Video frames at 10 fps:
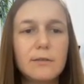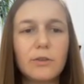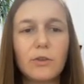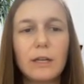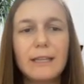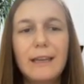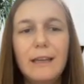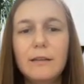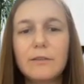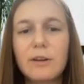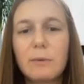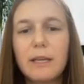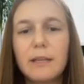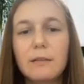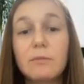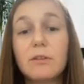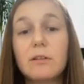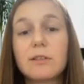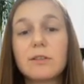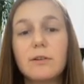not only data replicated, but
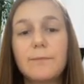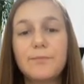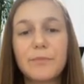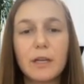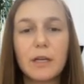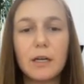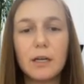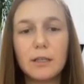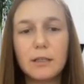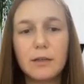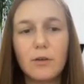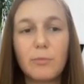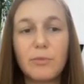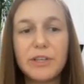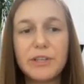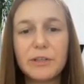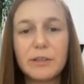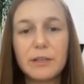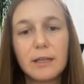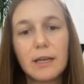also um, uh, the
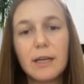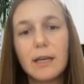operation.